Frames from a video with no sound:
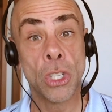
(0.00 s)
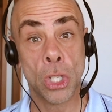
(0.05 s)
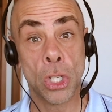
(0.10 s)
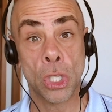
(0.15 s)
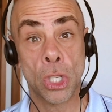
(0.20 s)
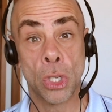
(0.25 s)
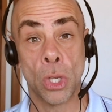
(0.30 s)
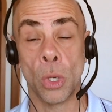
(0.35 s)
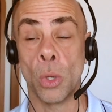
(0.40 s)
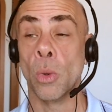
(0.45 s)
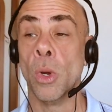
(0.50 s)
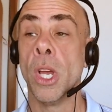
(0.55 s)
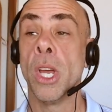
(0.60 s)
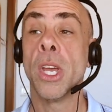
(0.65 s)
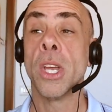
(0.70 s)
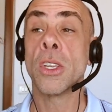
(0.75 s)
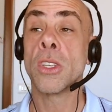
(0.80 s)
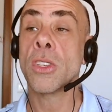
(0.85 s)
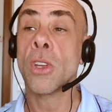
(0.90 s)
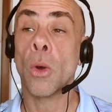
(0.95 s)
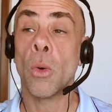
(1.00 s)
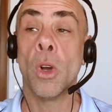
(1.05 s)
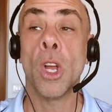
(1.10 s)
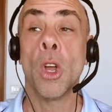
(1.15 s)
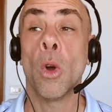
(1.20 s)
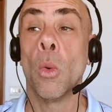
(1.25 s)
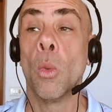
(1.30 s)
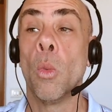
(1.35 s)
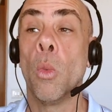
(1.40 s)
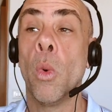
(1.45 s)
to. So
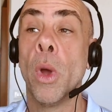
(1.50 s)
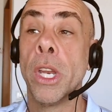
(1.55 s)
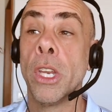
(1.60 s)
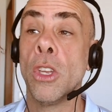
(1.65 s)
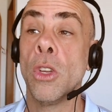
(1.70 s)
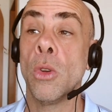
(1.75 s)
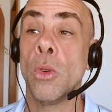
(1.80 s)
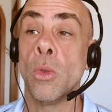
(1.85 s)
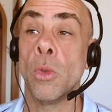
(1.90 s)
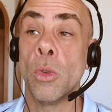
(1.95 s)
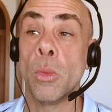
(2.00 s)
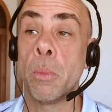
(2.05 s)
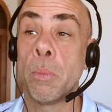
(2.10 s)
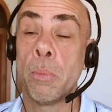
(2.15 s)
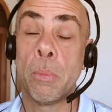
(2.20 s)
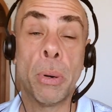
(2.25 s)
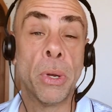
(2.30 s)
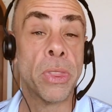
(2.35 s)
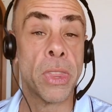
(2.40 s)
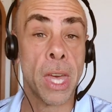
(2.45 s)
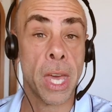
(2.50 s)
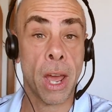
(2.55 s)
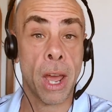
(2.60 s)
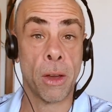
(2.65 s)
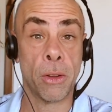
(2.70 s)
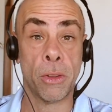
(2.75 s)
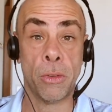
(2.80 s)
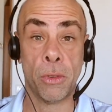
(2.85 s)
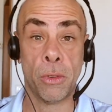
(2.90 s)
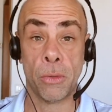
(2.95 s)
when you put that out,
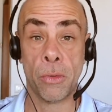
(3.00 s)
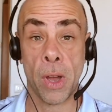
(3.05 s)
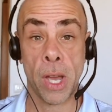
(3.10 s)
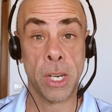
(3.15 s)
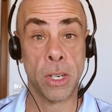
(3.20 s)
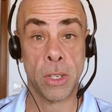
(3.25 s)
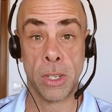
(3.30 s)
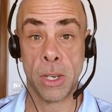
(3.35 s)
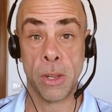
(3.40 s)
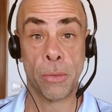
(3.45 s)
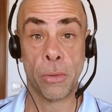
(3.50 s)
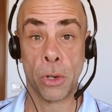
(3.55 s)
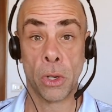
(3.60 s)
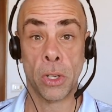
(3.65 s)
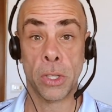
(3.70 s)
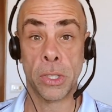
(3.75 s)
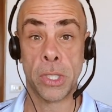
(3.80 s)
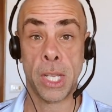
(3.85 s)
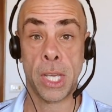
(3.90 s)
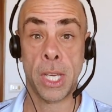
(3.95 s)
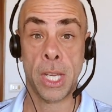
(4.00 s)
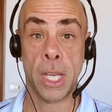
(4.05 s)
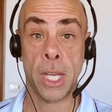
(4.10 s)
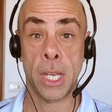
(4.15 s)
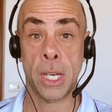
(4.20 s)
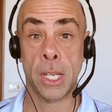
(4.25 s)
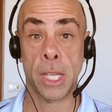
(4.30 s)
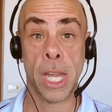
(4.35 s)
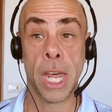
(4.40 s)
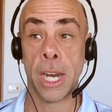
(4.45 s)
if you find difficulty in
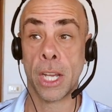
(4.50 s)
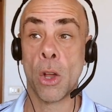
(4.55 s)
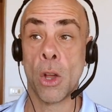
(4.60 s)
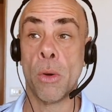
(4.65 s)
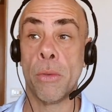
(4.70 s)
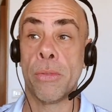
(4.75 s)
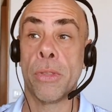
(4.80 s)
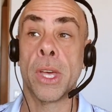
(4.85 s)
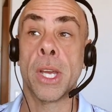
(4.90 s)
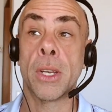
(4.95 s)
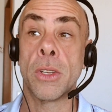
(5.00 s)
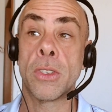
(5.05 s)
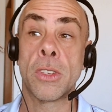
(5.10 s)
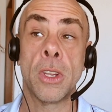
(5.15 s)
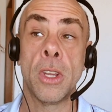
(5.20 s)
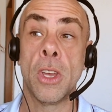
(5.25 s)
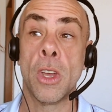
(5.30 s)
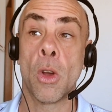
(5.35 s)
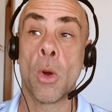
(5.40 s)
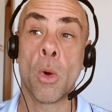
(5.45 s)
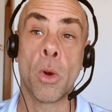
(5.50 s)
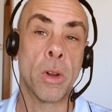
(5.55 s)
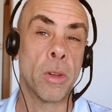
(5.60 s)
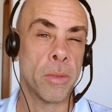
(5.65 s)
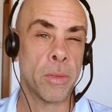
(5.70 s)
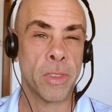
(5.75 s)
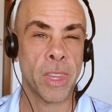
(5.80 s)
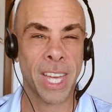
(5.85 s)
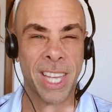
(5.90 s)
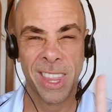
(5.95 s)
letting go of things, or
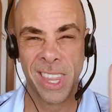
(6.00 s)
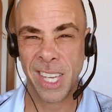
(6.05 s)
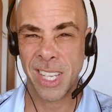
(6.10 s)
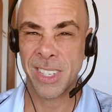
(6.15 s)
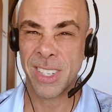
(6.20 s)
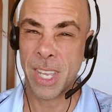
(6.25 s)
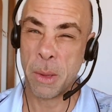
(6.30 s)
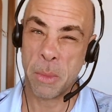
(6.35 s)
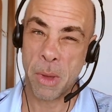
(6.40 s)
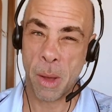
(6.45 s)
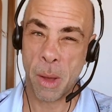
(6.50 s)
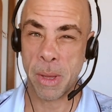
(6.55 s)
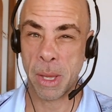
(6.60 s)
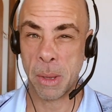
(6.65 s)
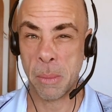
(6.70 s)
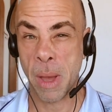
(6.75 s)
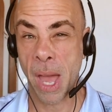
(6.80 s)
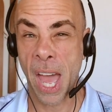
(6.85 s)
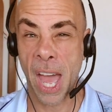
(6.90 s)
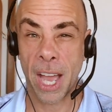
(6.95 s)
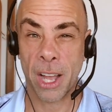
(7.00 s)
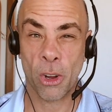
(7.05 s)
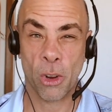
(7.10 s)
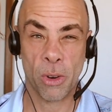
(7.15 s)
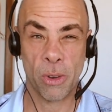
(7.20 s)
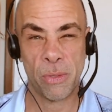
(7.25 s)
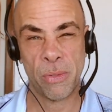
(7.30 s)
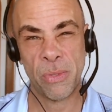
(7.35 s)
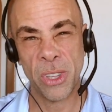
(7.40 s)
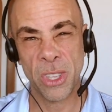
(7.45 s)
like things keep coming back, or it
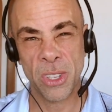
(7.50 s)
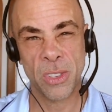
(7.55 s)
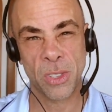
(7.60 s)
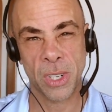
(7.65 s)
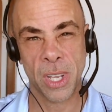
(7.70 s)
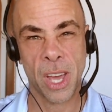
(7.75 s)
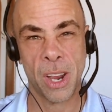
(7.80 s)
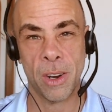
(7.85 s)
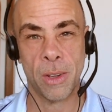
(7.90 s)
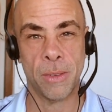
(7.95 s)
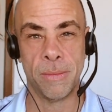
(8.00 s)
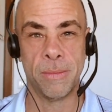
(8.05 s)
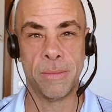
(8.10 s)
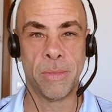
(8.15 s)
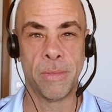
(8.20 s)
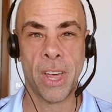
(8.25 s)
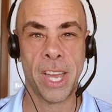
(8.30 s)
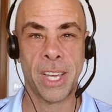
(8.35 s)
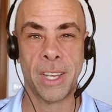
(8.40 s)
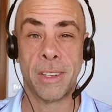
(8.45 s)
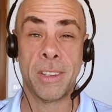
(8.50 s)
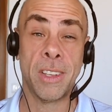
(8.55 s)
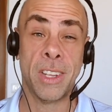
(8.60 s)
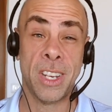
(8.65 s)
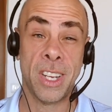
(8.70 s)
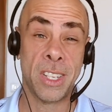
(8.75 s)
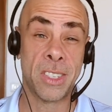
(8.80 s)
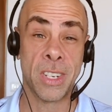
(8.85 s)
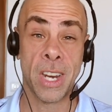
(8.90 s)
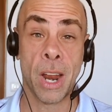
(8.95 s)
feels kind of like
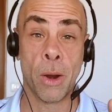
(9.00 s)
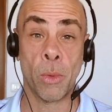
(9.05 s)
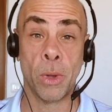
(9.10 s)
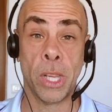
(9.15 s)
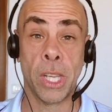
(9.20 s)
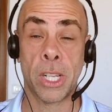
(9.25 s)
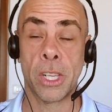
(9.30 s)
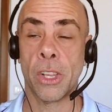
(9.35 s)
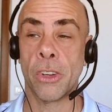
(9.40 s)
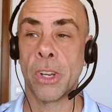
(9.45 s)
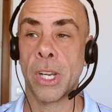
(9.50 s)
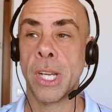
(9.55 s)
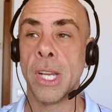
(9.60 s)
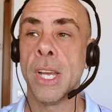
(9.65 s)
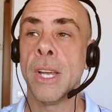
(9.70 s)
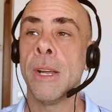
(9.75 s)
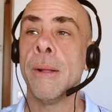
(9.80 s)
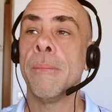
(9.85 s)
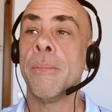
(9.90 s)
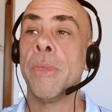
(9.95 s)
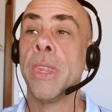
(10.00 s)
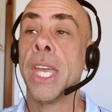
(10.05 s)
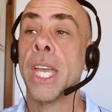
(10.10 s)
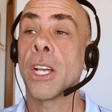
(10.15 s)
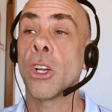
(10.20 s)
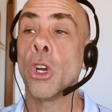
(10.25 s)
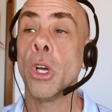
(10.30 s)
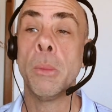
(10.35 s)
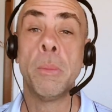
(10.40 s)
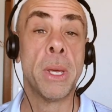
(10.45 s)
it's not really clearing, it
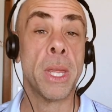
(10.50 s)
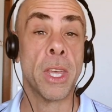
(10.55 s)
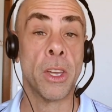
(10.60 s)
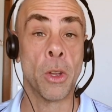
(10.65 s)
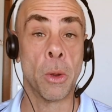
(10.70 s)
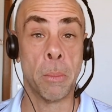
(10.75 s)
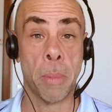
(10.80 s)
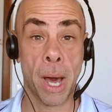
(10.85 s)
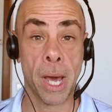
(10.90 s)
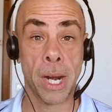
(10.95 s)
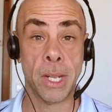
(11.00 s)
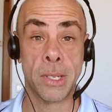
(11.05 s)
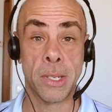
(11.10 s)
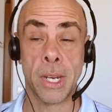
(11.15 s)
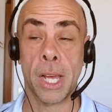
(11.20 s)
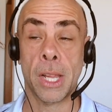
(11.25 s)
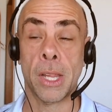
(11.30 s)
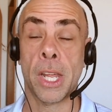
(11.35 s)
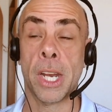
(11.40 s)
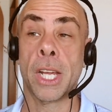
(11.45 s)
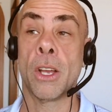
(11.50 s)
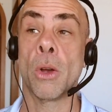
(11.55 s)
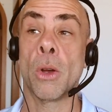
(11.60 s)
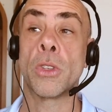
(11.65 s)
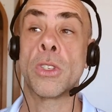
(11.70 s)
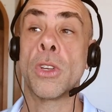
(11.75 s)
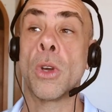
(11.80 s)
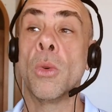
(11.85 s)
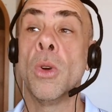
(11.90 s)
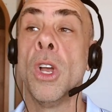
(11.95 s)
could be that your body's not letting go.
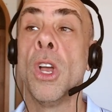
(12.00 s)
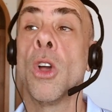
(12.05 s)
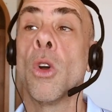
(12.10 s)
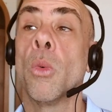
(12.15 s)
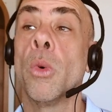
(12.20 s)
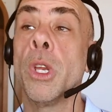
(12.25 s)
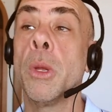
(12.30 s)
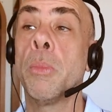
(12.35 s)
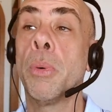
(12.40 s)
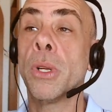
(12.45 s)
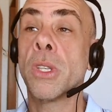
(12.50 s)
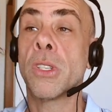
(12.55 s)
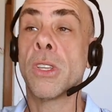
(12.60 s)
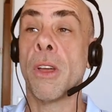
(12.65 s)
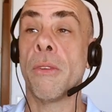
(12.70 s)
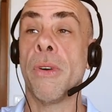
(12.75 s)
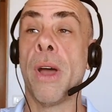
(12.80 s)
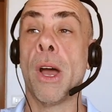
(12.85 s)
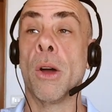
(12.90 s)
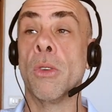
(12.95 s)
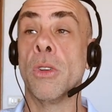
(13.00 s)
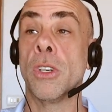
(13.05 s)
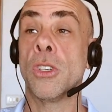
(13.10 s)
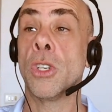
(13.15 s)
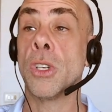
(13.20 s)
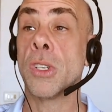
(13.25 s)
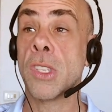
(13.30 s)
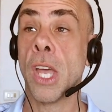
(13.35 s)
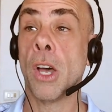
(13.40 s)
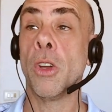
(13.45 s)
So when you put stuff out, just
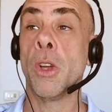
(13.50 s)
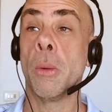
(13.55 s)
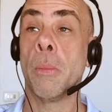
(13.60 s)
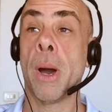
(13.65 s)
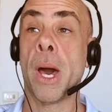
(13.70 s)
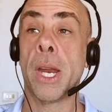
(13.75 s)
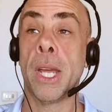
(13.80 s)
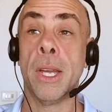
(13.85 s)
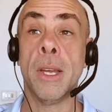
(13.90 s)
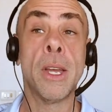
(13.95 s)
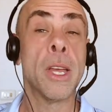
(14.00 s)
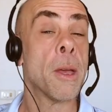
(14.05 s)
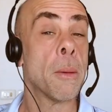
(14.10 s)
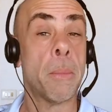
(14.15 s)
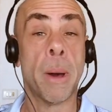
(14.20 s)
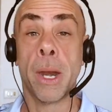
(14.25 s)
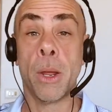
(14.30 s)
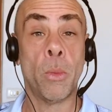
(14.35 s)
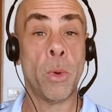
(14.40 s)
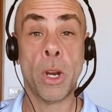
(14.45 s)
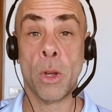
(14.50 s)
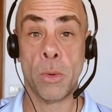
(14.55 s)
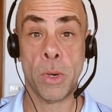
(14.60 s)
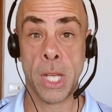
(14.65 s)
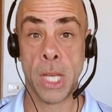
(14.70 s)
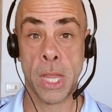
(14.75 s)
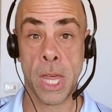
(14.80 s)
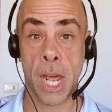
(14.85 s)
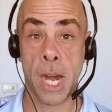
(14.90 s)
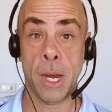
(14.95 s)
tell your body, we don't need
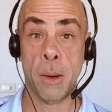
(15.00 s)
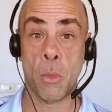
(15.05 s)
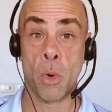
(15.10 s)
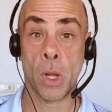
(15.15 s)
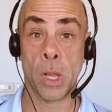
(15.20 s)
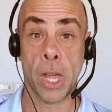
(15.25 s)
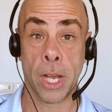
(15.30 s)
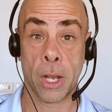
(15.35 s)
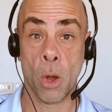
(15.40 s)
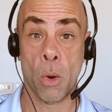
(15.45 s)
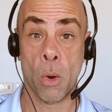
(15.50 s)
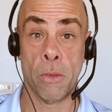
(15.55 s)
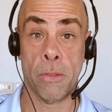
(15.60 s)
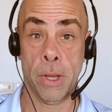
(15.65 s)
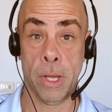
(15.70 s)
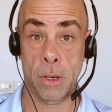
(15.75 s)
that anymore, let go of it.